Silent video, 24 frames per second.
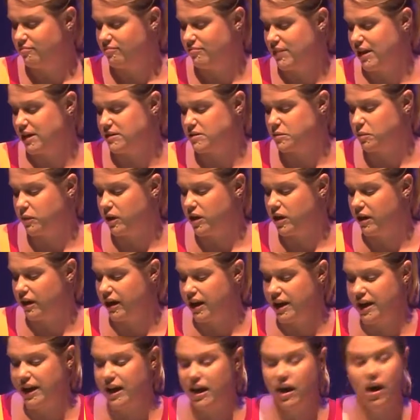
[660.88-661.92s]
That's what I'm going
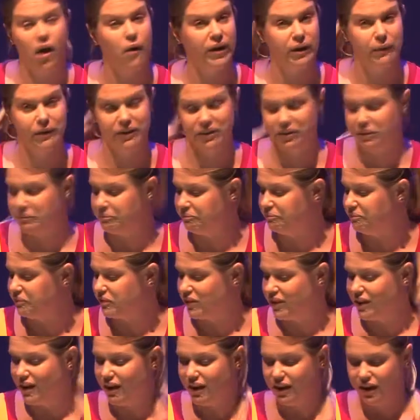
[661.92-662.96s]
to get going with.
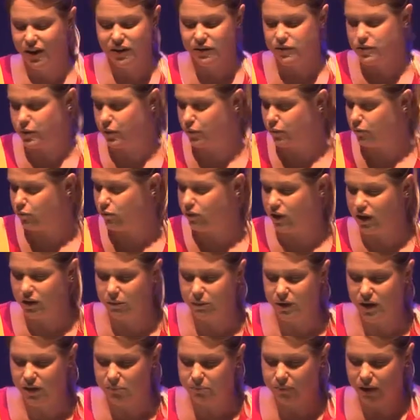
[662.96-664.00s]
So I'm
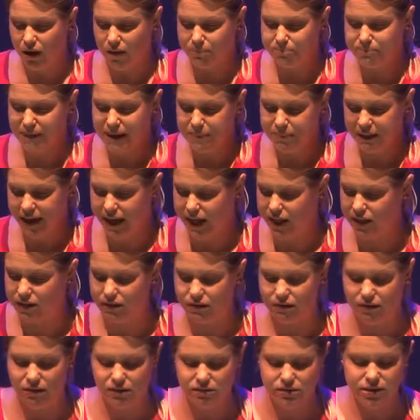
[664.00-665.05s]
going to blob my paint
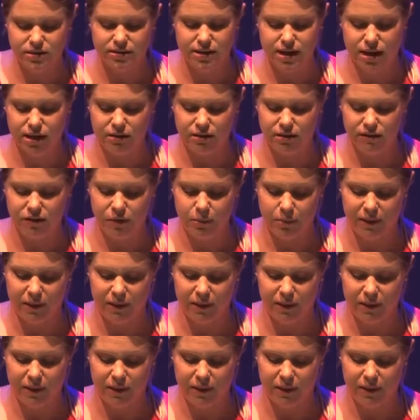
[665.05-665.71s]
on the centre.